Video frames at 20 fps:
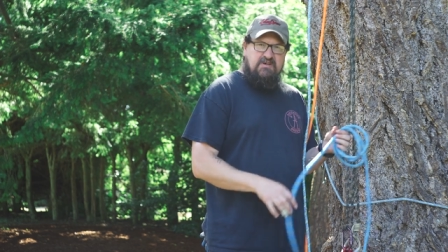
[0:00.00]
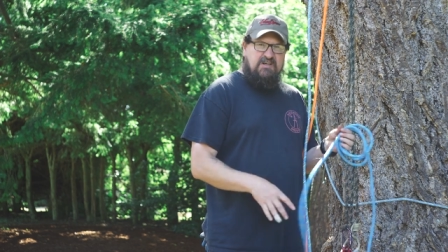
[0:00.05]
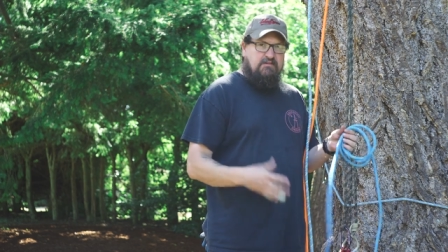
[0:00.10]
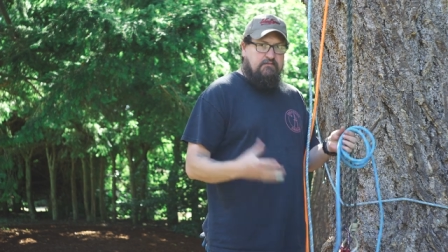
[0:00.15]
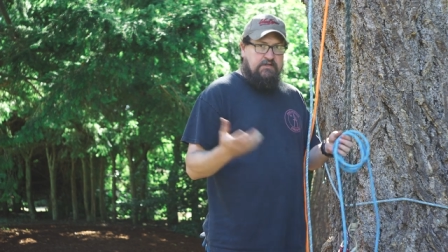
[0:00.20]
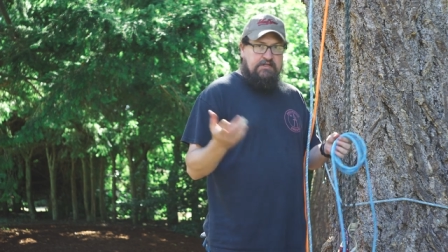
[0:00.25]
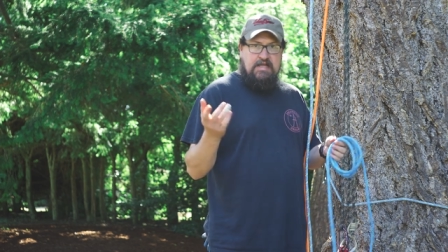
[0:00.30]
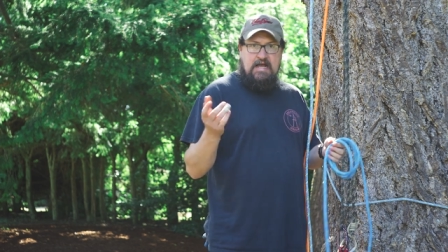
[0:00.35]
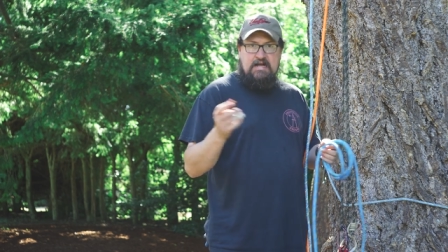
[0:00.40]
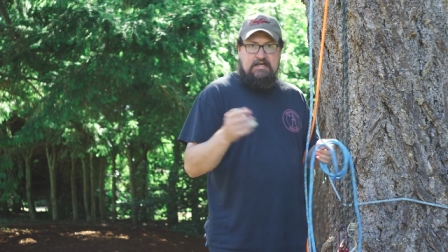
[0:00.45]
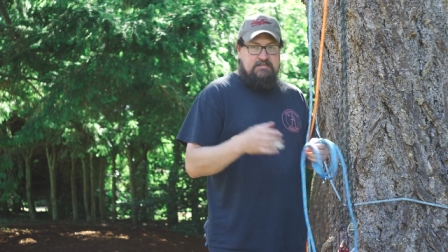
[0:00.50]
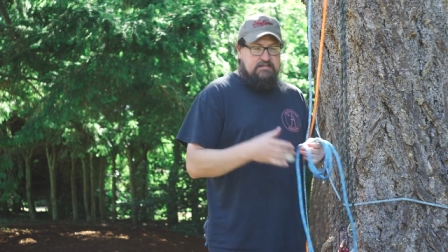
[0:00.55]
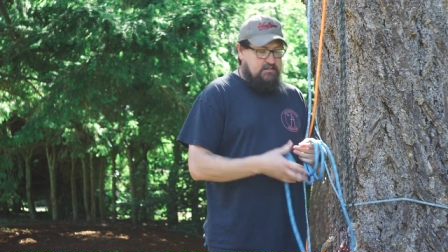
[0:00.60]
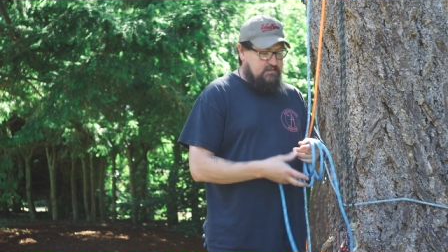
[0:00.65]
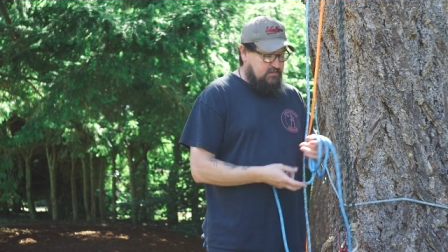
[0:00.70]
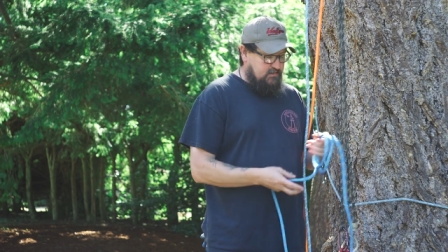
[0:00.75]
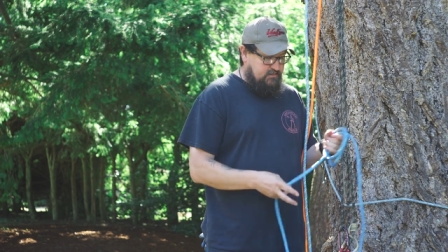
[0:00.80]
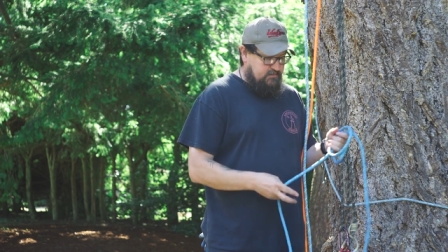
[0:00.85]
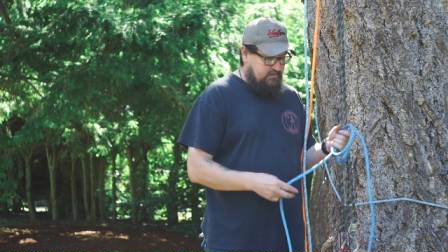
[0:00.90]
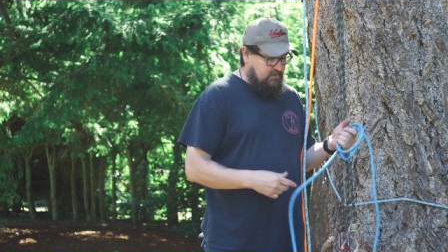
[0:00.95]
but it
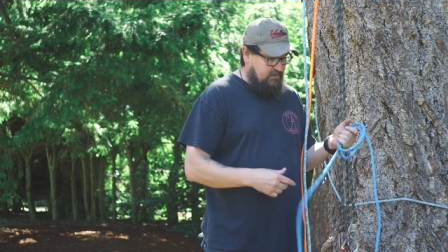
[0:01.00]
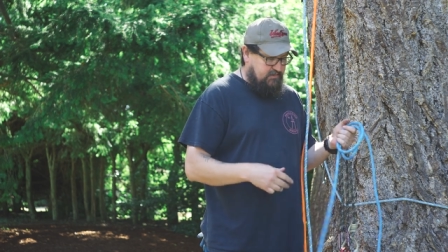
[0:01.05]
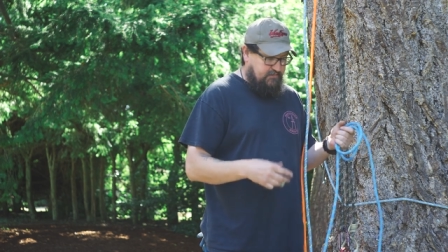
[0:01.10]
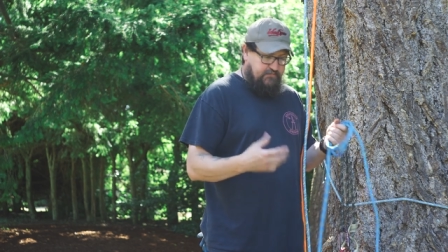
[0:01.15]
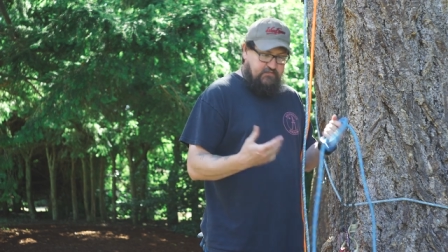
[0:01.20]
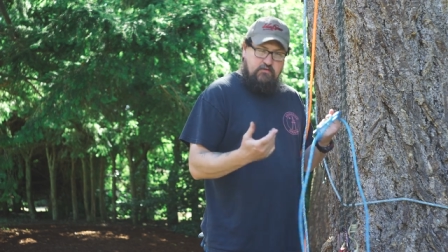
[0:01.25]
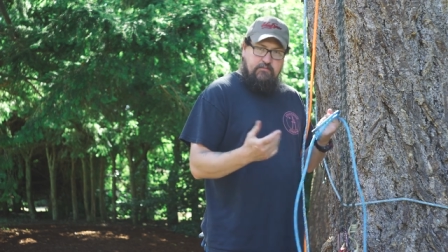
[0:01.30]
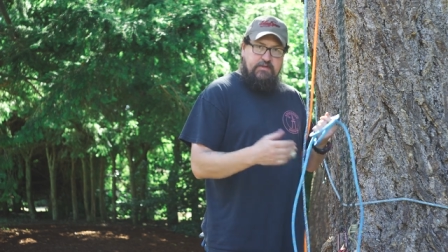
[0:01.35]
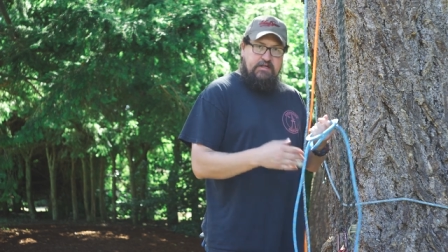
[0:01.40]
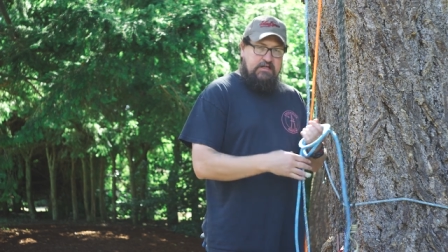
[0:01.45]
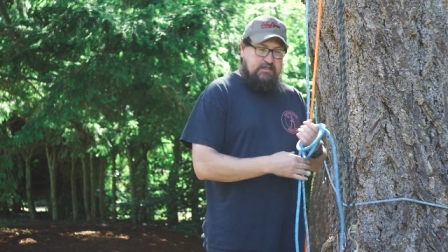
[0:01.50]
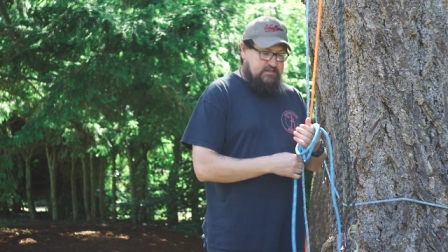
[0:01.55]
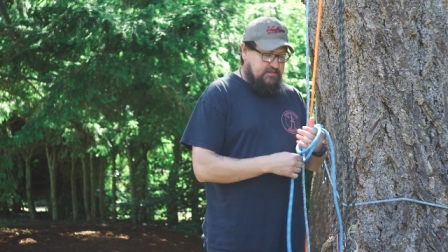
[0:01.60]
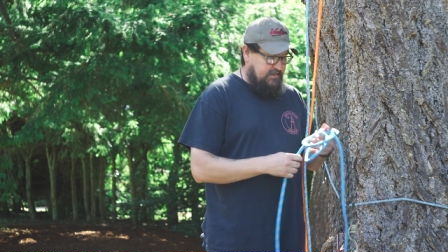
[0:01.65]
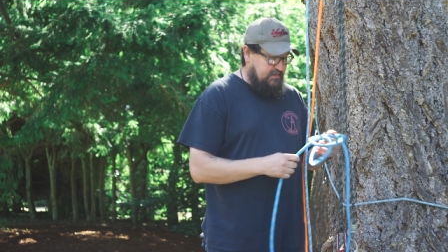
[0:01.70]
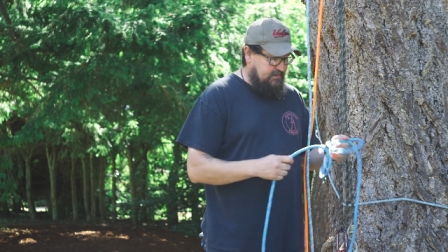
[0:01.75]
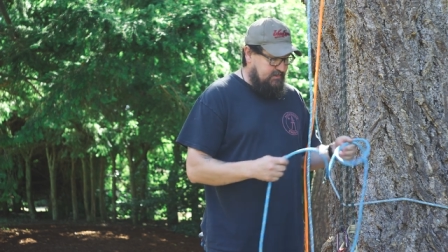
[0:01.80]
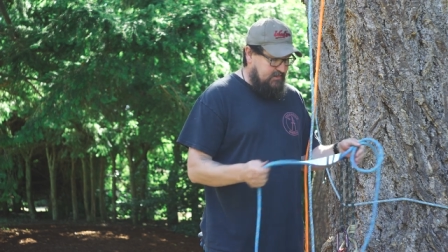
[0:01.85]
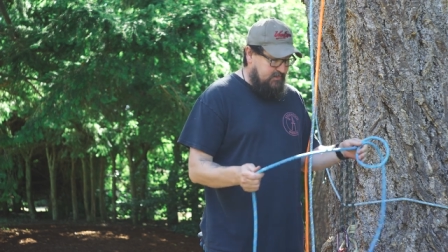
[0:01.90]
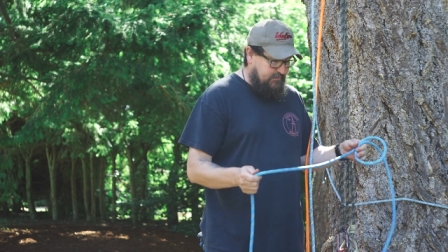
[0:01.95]
relaxes in just a few minutes,
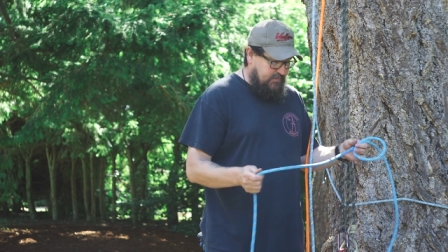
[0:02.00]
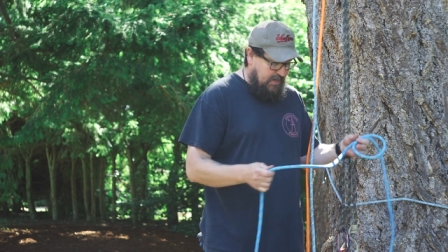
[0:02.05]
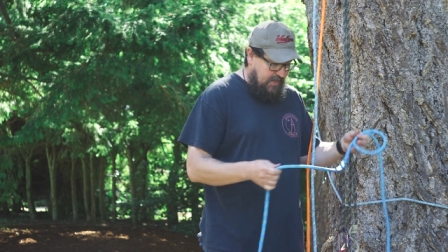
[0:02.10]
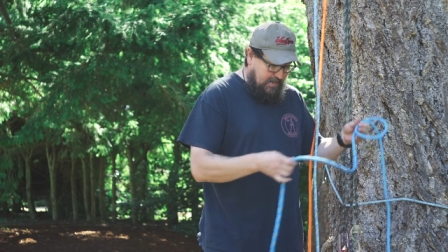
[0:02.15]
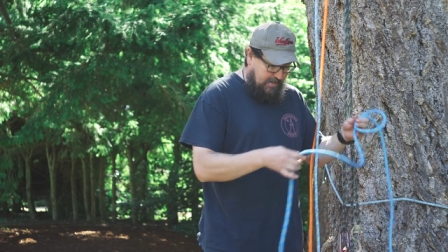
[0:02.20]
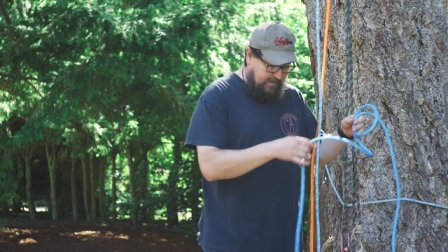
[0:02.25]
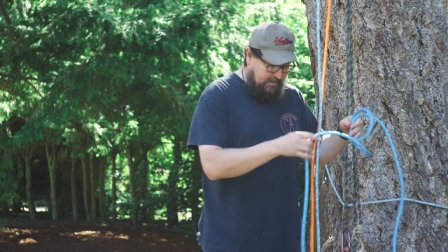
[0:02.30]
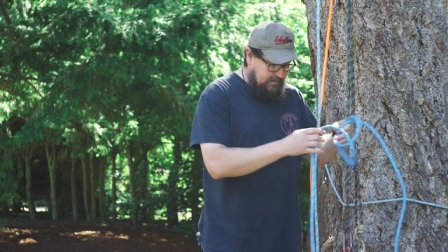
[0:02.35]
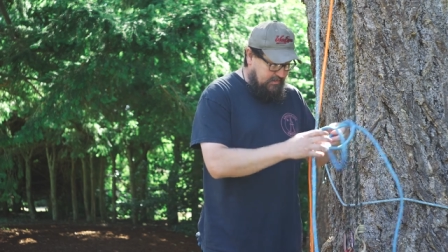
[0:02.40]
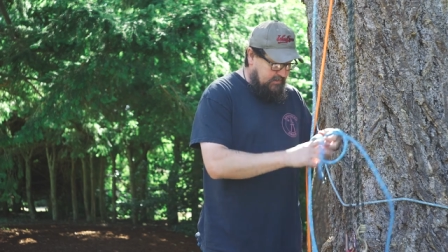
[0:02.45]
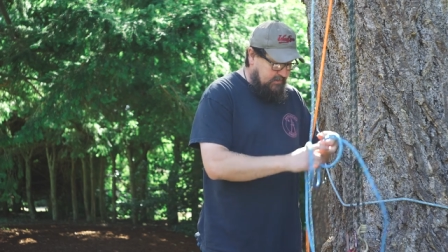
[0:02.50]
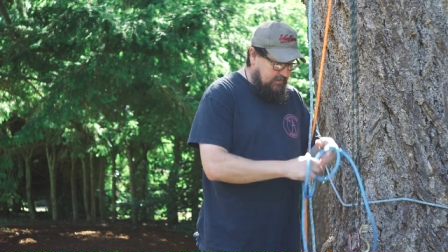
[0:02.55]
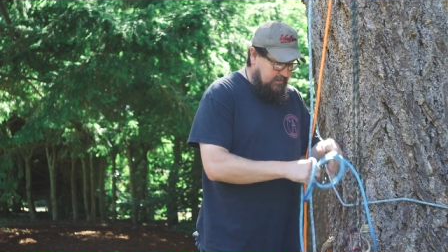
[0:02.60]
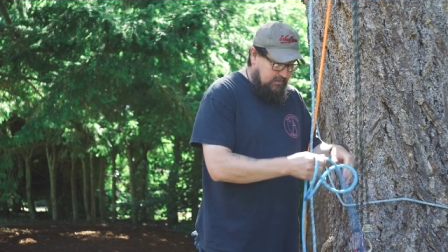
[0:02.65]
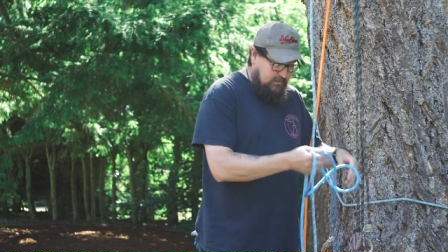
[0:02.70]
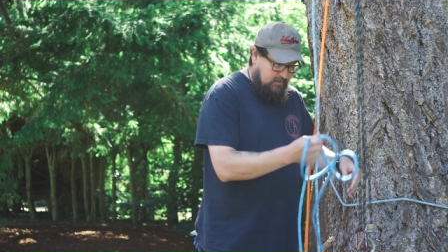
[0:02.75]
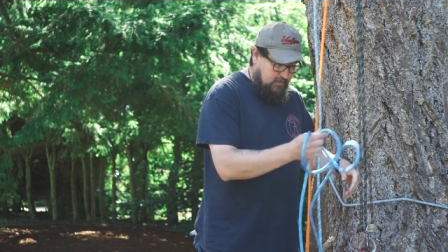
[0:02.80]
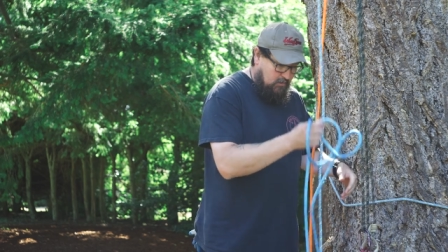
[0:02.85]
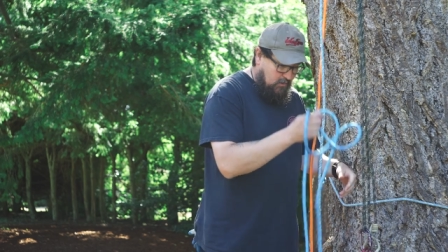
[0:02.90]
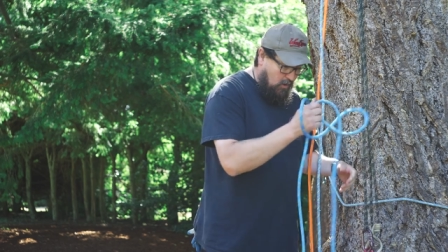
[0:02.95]
easy to bag.
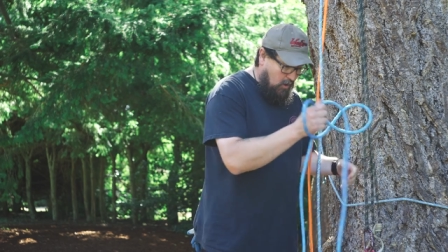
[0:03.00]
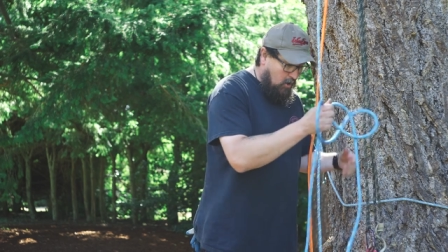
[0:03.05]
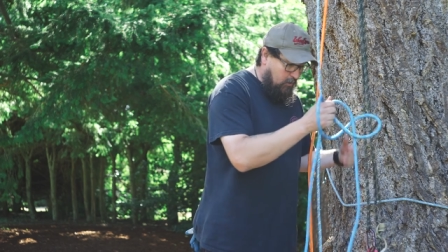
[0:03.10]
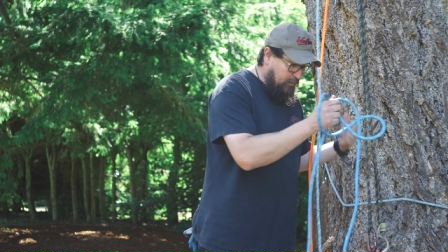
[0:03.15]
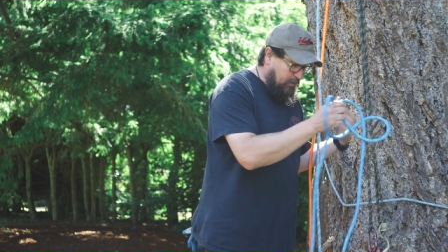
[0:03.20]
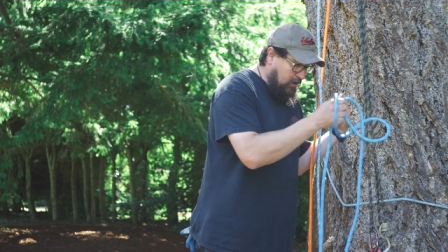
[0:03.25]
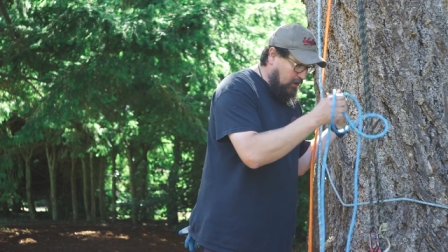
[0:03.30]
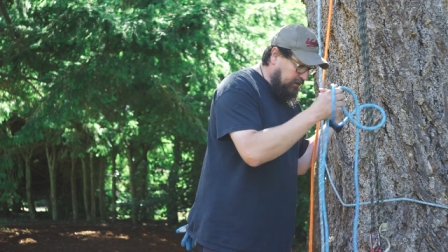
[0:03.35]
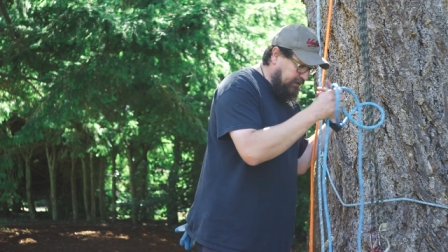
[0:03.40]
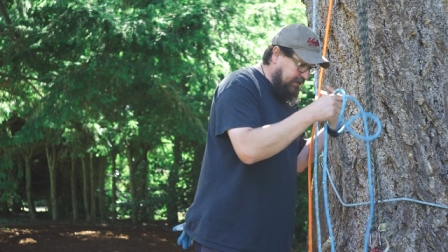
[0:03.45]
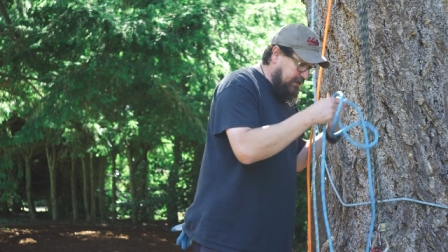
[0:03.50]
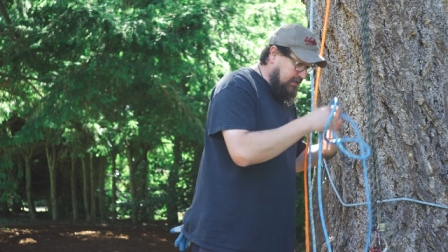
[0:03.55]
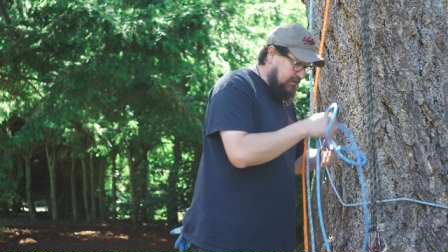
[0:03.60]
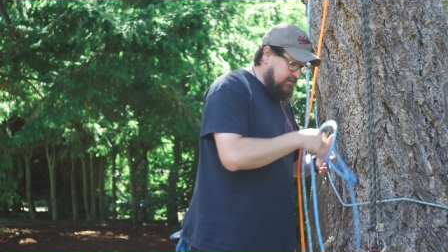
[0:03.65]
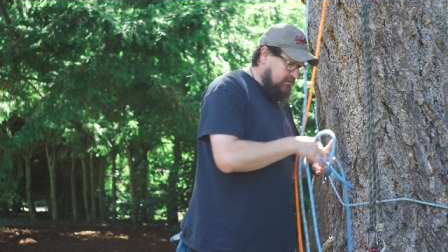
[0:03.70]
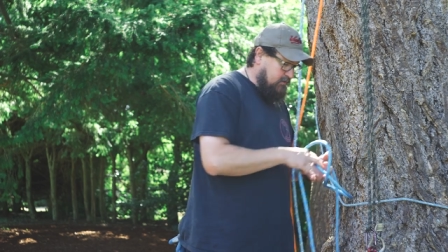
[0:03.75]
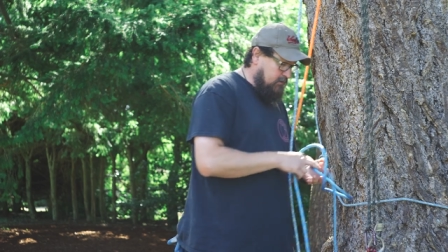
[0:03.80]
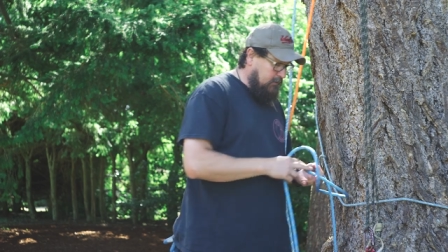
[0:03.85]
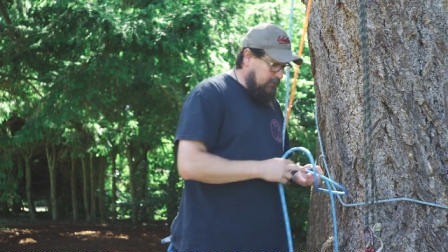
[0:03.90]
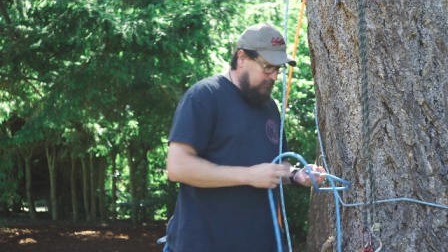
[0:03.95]
All
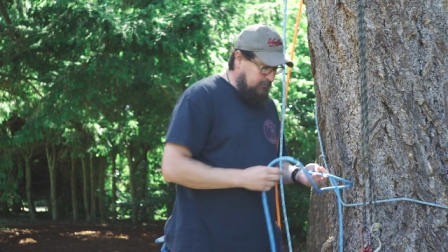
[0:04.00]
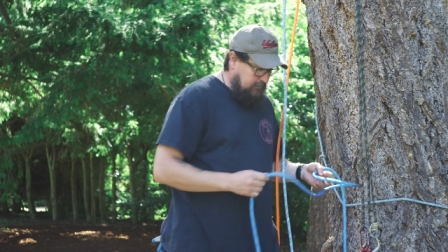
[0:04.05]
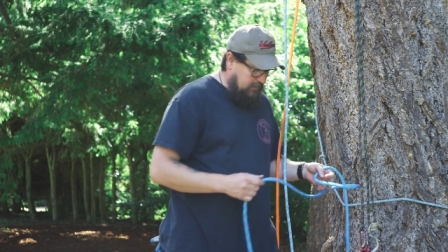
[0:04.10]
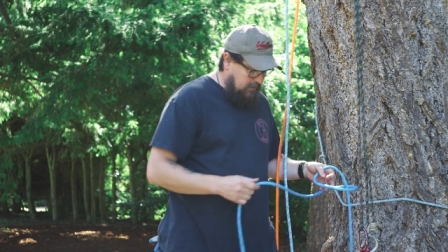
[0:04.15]
polyester.